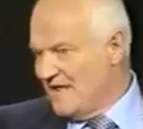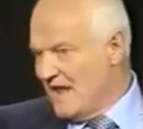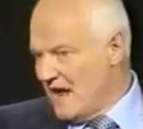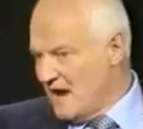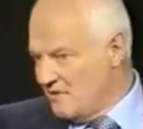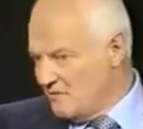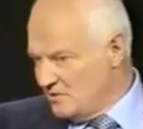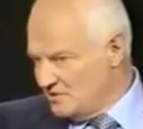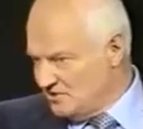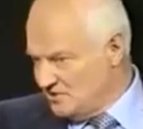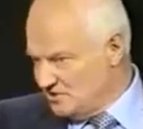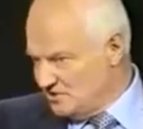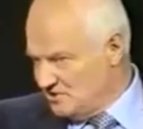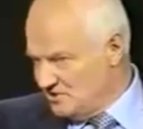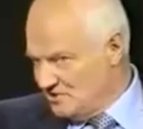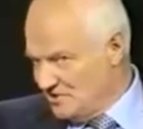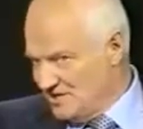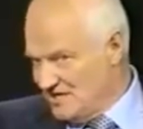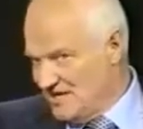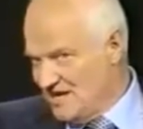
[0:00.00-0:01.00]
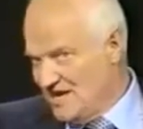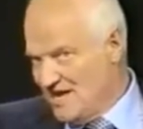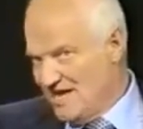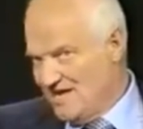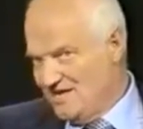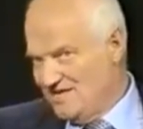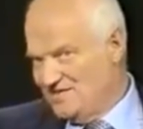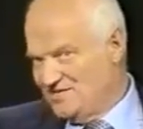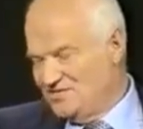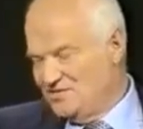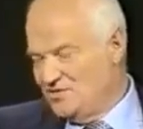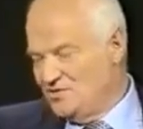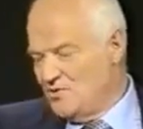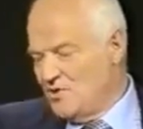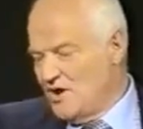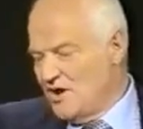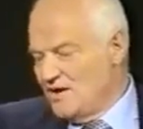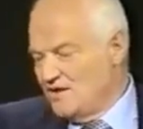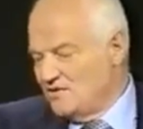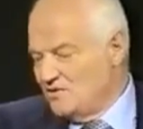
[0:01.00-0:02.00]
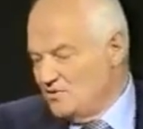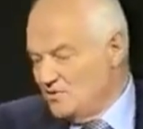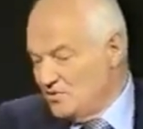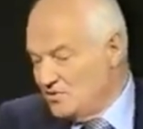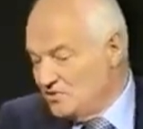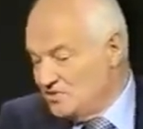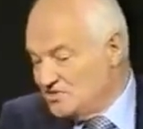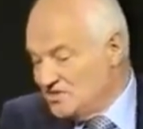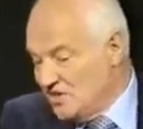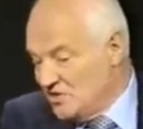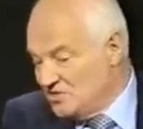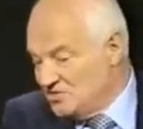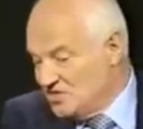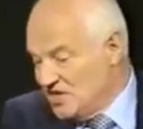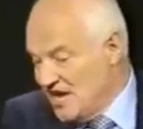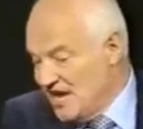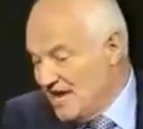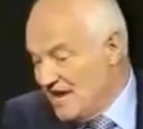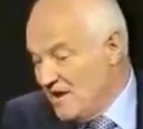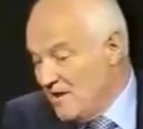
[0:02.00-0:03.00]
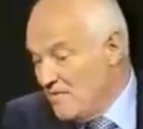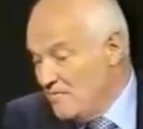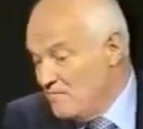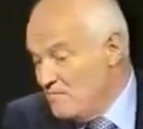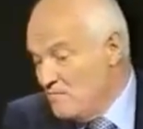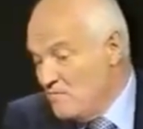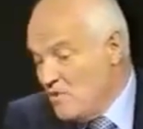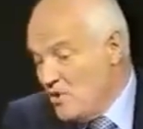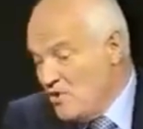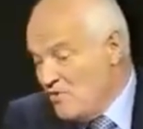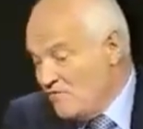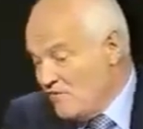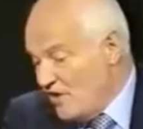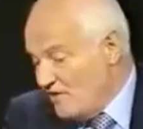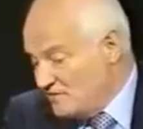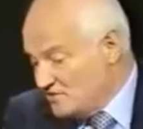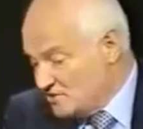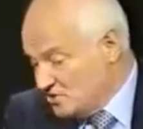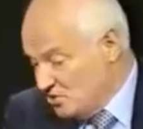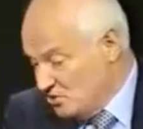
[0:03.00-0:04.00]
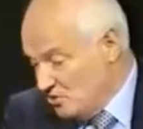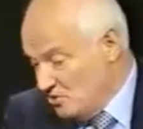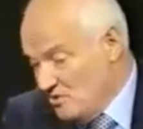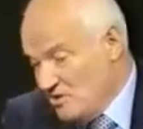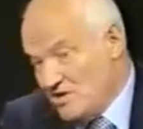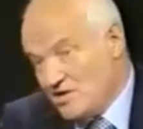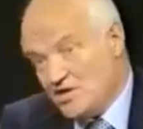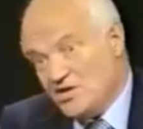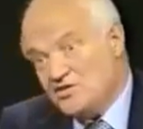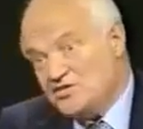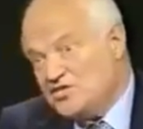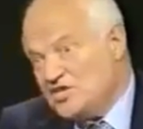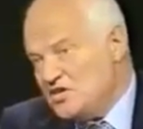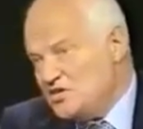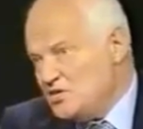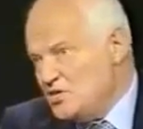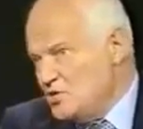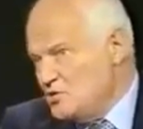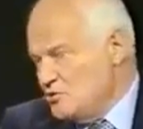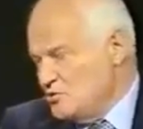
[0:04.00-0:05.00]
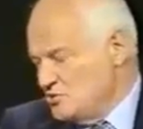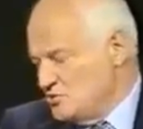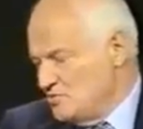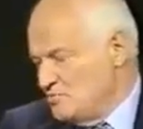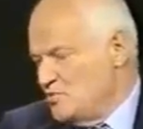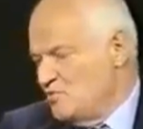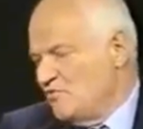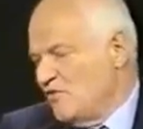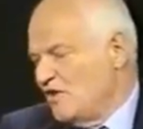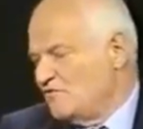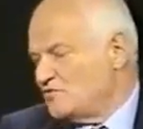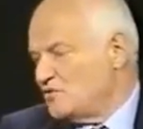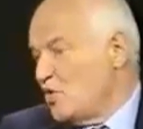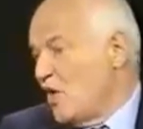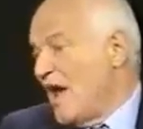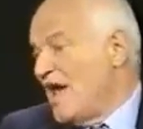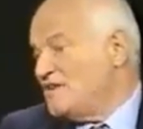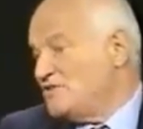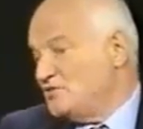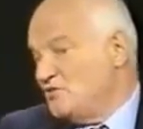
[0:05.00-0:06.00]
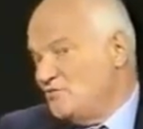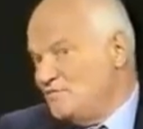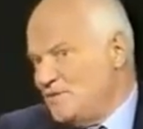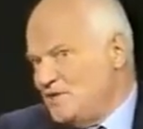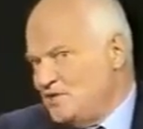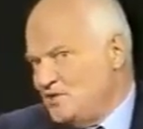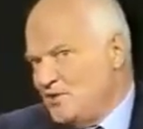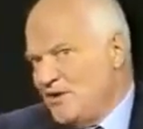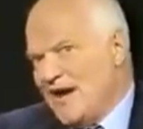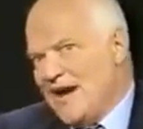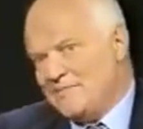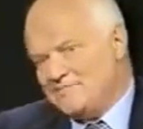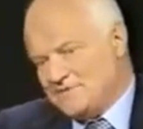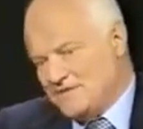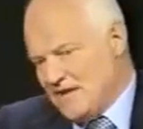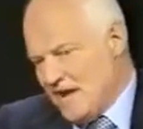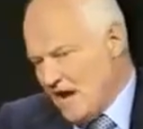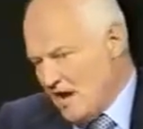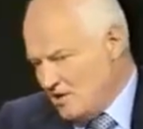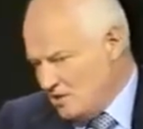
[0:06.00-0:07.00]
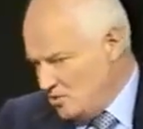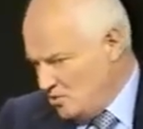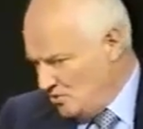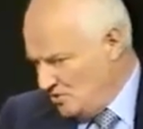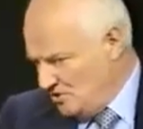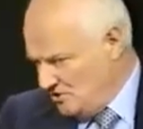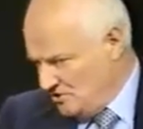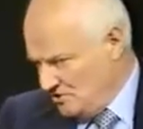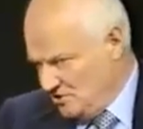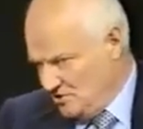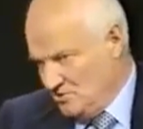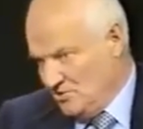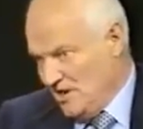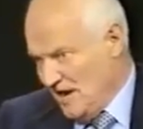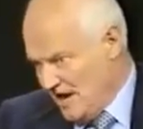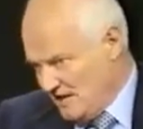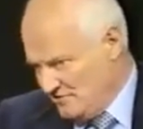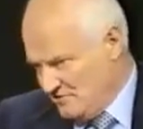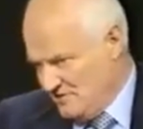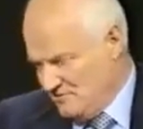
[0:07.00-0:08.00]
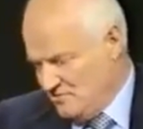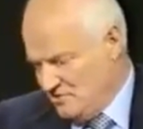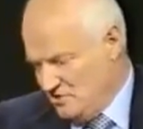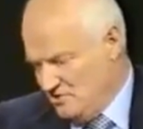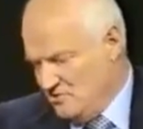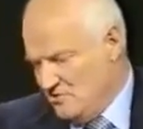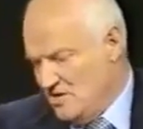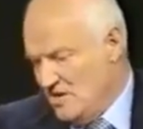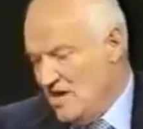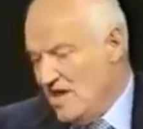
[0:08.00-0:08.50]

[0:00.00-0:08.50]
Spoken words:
Now what you're doing is you are saying move offshore, continue to move offshore as you've been doing up to now, according to you, and I agree with